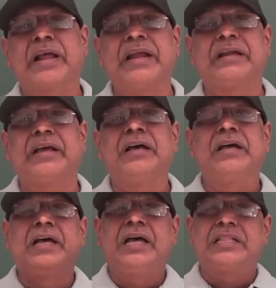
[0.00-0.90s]
right,
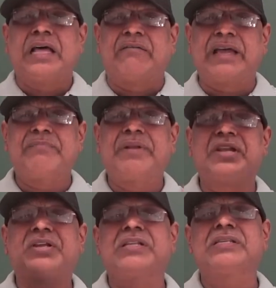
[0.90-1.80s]
the
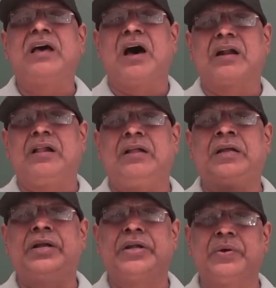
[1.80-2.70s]
vibrations are
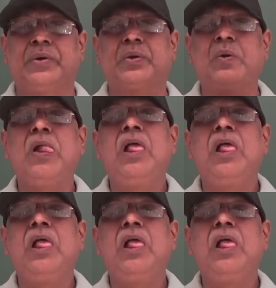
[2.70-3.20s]
due to